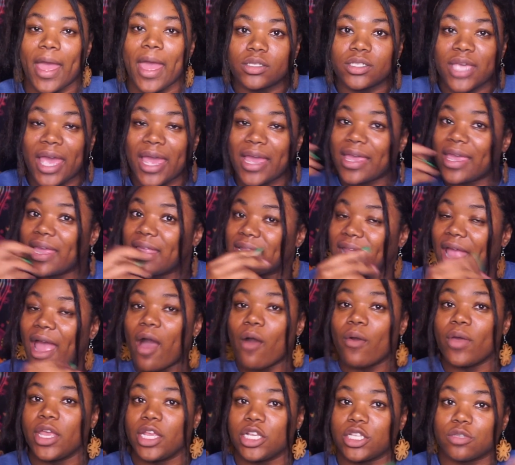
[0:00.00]
taking
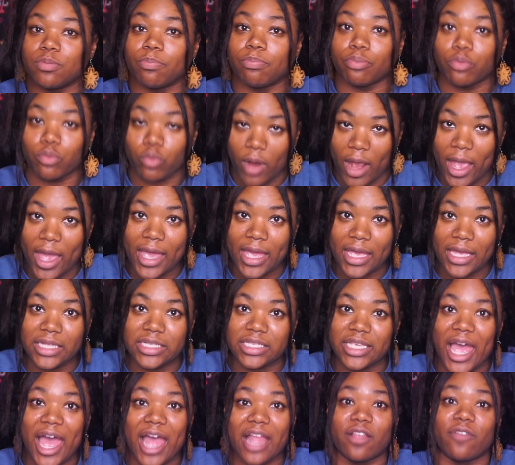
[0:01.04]
down his braids
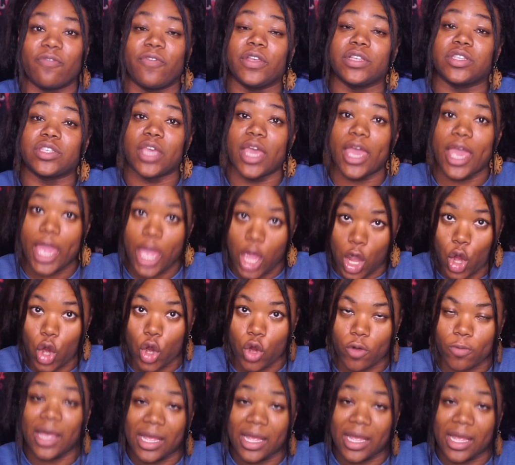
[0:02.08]
out of his hair.